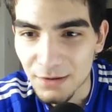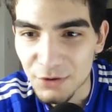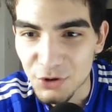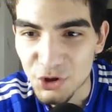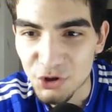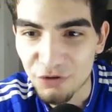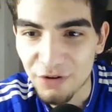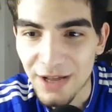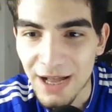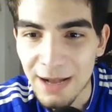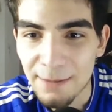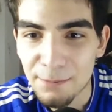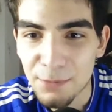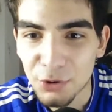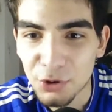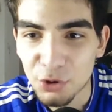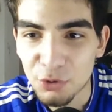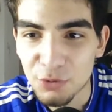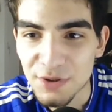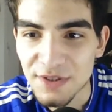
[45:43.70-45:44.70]
Jury
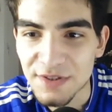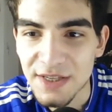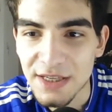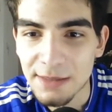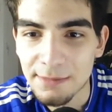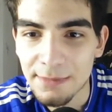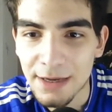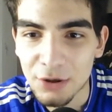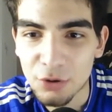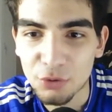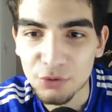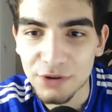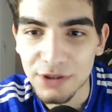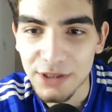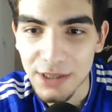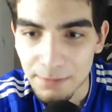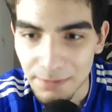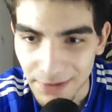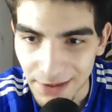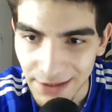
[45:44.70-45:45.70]
Ampadu is a centre back or
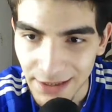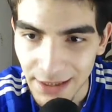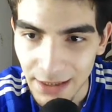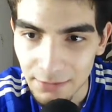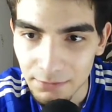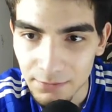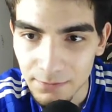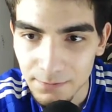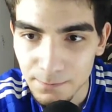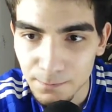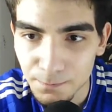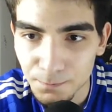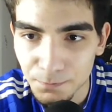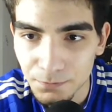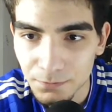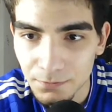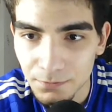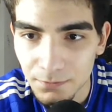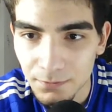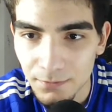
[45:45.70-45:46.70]
DM? DM.
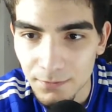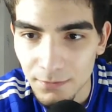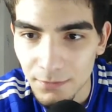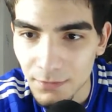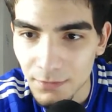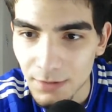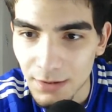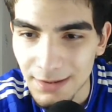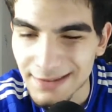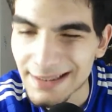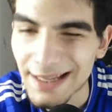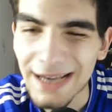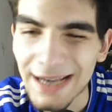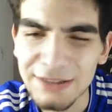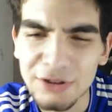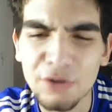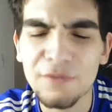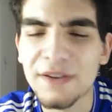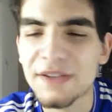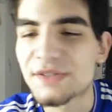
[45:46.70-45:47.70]
No, I
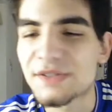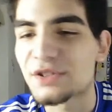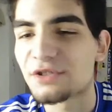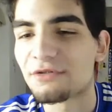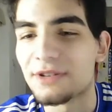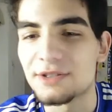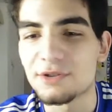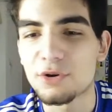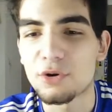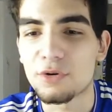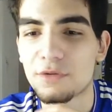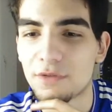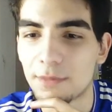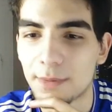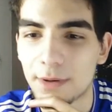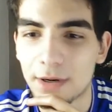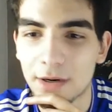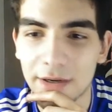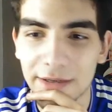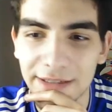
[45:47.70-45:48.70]
don't think his career's over,
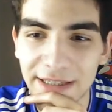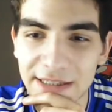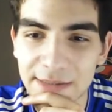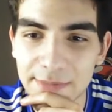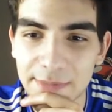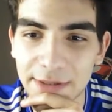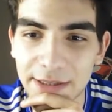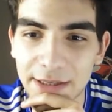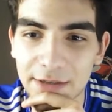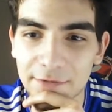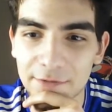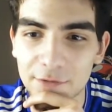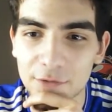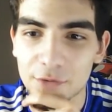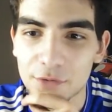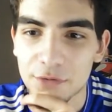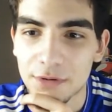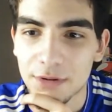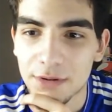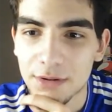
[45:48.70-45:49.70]
but he needs to be careful.